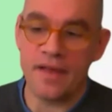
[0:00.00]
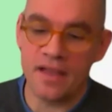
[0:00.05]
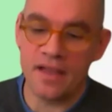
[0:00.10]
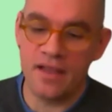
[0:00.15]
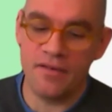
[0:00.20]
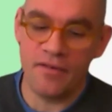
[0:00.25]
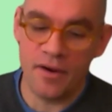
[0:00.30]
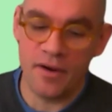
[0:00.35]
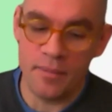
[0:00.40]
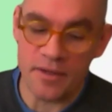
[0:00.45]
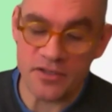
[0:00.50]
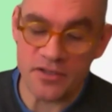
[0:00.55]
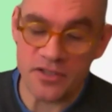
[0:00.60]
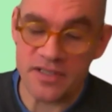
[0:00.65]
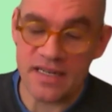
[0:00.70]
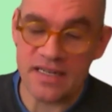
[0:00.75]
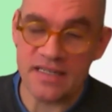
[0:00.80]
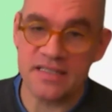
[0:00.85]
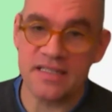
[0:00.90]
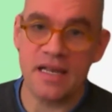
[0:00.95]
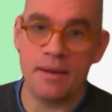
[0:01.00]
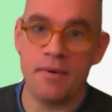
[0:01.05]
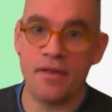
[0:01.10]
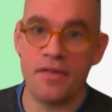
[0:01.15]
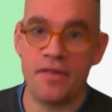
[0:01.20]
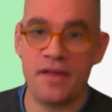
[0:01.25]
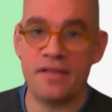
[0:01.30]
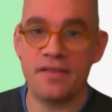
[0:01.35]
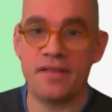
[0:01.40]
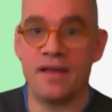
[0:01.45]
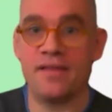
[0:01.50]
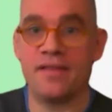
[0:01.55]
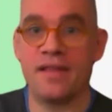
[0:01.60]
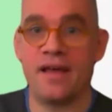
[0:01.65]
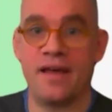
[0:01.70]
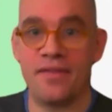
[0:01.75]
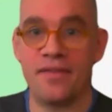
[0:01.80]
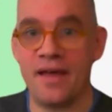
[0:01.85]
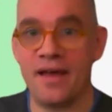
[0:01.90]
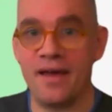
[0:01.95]
Thank you very much indeed, Tim. I think
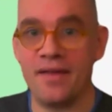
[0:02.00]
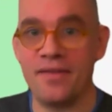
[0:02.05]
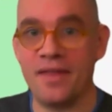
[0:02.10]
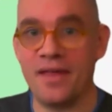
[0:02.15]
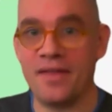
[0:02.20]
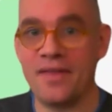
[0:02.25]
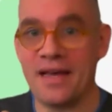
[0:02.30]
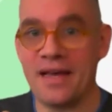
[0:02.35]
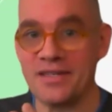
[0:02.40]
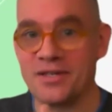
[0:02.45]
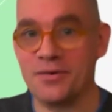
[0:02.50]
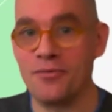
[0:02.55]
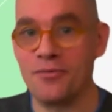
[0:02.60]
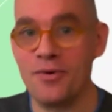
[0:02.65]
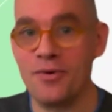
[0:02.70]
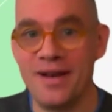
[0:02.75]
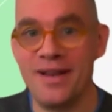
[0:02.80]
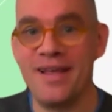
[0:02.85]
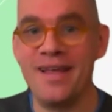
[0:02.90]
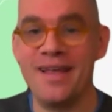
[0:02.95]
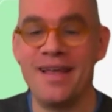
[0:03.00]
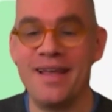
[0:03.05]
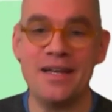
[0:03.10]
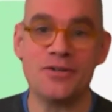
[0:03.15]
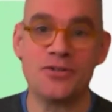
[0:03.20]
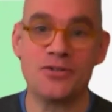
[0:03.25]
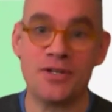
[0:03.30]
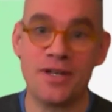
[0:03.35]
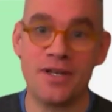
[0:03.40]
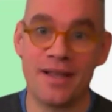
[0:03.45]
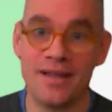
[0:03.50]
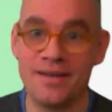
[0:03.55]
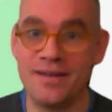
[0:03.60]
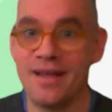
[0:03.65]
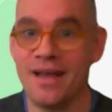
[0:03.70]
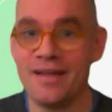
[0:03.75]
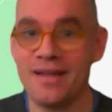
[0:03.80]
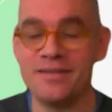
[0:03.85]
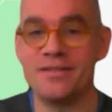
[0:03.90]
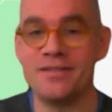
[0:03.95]
that's a really interesting
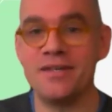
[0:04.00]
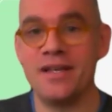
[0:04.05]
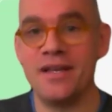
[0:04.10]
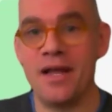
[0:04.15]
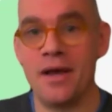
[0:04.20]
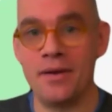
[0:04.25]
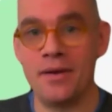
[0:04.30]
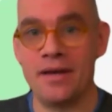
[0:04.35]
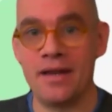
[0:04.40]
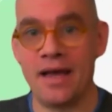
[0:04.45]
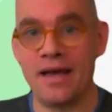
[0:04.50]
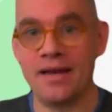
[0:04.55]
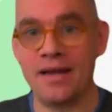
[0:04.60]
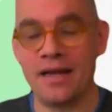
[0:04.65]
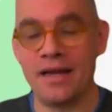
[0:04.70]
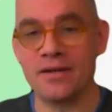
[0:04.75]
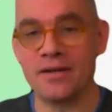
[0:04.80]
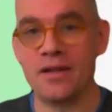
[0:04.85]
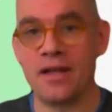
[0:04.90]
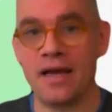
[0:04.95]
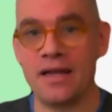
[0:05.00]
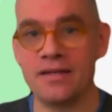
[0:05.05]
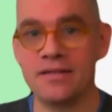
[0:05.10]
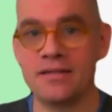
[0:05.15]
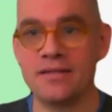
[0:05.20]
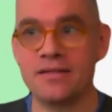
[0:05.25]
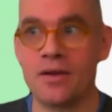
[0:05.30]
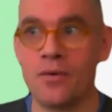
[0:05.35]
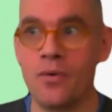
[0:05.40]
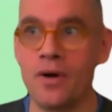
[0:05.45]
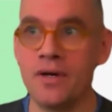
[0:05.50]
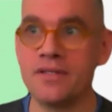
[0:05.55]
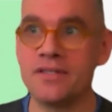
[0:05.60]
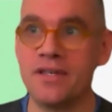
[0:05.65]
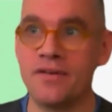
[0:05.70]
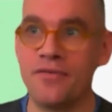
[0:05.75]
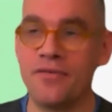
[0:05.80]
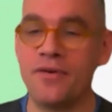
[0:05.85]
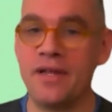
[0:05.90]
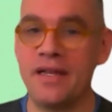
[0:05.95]
and quite
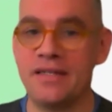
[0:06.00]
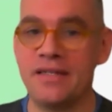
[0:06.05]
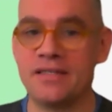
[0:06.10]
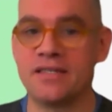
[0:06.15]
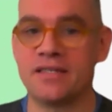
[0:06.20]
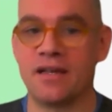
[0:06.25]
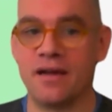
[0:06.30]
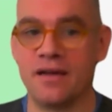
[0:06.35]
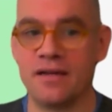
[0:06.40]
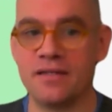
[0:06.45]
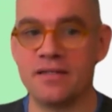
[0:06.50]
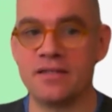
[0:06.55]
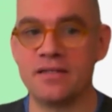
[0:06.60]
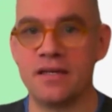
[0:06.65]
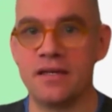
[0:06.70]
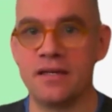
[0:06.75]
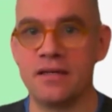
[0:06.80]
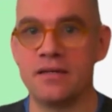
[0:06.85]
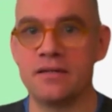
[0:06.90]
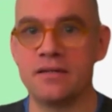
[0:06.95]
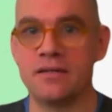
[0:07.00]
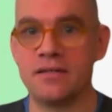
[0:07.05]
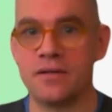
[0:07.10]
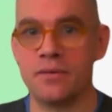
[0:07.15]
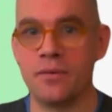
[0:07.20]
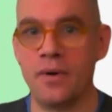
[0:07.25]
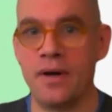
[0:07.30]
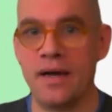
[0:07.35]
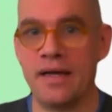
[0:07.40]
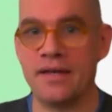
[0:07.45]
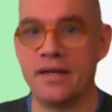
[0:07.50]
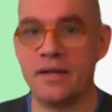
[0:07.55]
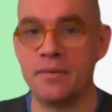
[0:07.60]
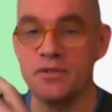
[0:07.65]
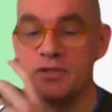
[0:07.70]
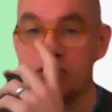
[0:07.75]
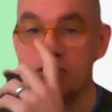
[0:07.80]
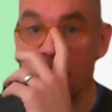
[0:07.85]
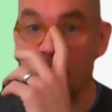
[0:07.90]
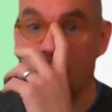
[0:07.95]
different insight to what Andy
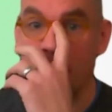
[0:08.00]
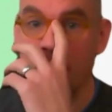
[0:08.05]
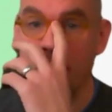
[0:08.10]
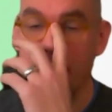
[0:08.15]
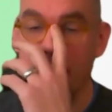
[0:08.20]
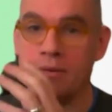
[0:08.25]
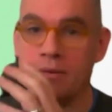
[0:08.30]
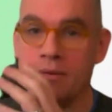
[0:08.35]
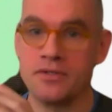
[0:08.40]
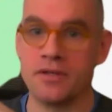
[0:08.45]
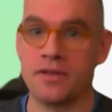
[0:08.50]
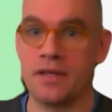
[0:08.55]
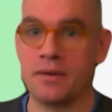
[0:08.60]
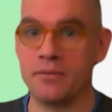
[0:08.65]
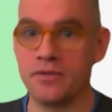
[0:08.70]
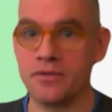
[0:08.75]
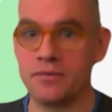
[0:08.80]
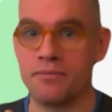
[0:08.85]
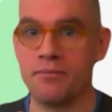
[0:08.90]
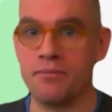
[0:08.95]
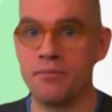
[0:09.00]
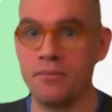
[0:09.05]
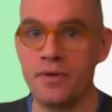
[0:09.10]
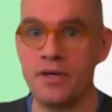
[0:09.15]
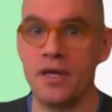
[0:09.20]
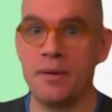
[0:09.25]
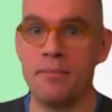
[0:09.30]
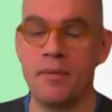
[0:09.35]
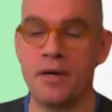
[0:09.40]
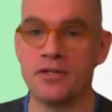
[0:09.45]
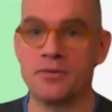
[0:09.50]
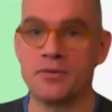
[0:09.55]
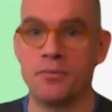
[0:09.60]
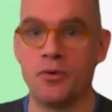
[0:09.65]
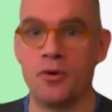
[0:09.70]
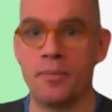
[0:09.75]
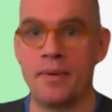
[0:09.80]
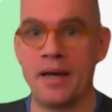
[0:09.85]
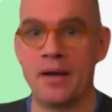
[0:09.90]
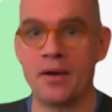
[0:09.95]
was talking about, which I think was much
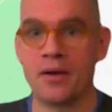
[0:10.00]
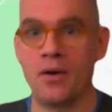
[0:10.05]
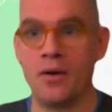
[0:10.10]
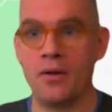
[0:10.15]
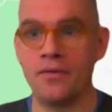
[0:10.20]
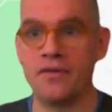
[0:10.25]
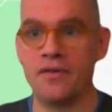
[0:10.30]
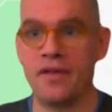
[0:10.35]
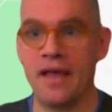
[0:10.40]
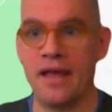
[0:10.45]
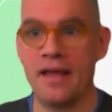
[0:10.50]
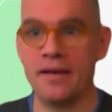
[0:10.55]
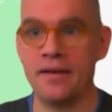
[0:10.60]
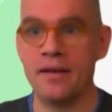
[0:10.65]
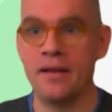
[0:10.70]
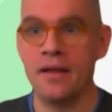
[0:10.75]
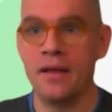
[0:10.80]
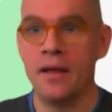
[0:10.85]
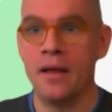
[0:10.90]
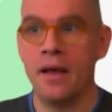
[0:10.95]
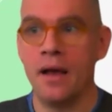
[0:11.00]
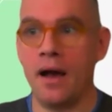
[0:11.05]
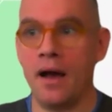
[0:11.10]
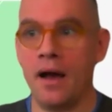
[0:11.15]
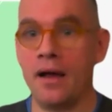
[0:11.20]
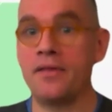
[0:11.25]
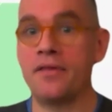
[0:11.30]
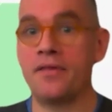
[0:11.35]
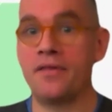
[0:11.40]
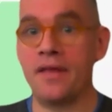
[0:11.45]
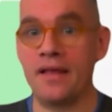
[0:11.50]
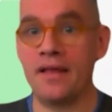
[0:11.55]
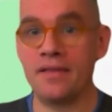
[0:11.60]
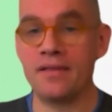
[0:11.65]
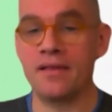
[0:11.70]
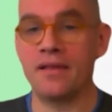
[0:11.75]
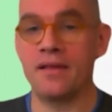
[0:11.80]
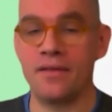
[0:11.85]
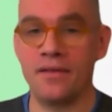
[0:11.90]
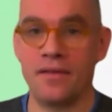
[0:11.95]
more about content. I think
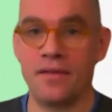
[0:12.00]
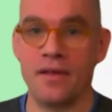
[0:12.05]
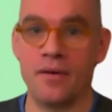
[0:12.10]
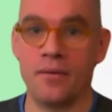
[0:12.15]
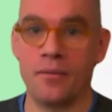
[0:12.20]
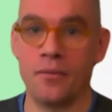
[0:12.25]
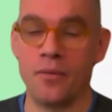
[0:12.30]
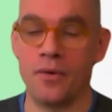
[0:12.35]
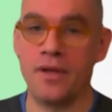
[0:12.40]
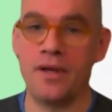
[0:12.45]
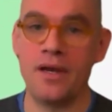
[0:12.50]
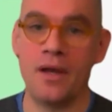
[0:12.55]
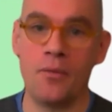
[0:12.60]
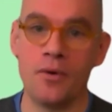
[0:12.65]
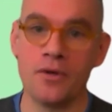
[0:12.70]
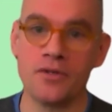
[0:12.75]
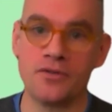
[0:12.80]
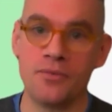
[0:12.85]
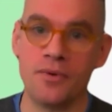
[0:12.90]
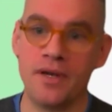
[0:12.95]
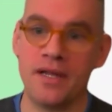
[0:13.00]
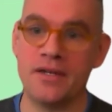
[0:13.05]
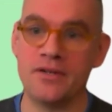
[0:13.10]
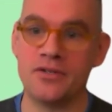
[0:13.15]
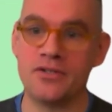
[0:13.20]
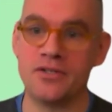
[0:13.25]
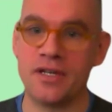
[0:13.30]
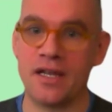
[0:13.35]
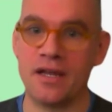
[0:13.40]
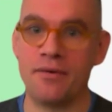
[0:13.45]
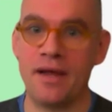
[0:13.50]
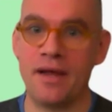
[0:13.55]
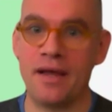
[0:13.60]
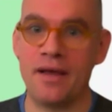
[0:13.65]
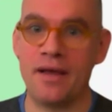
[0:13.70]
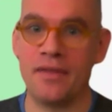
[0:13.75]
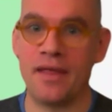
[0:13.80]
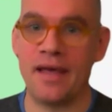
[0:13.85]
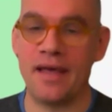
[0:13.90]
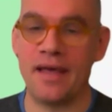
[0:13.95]
that what's really interesting
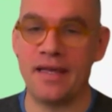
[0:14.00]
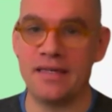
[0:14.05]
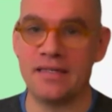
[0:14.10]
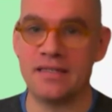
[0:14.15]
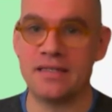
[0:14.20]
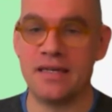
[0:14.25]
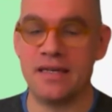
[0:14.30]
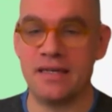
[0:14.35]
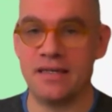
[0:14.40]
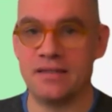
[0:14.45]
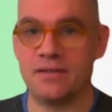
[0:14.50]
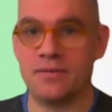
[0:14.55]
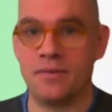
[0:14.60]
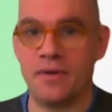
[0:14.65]
around that is